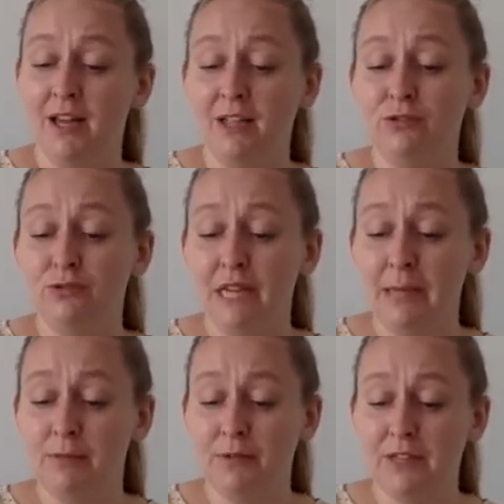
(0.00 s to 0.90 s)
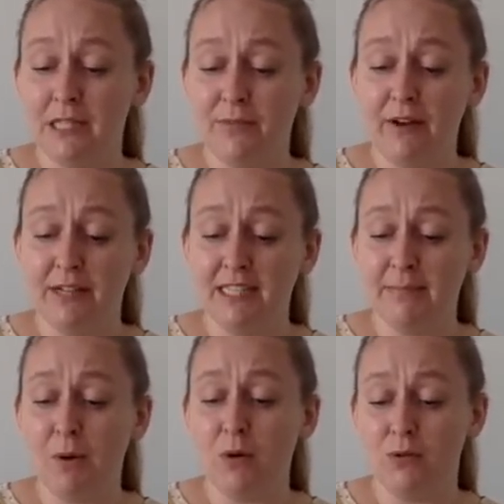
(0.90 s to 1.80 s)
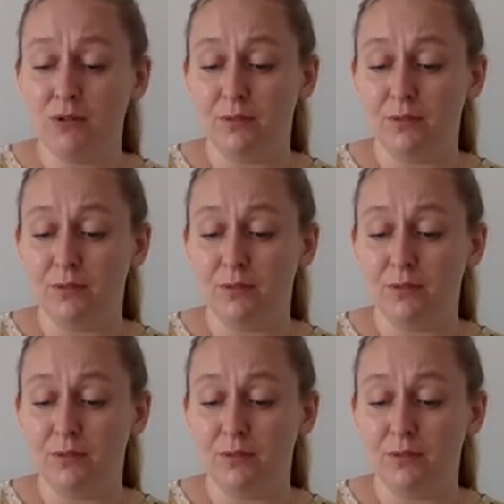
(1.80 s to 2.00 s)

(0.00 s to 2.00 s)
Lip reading: and dreamed of this very spot.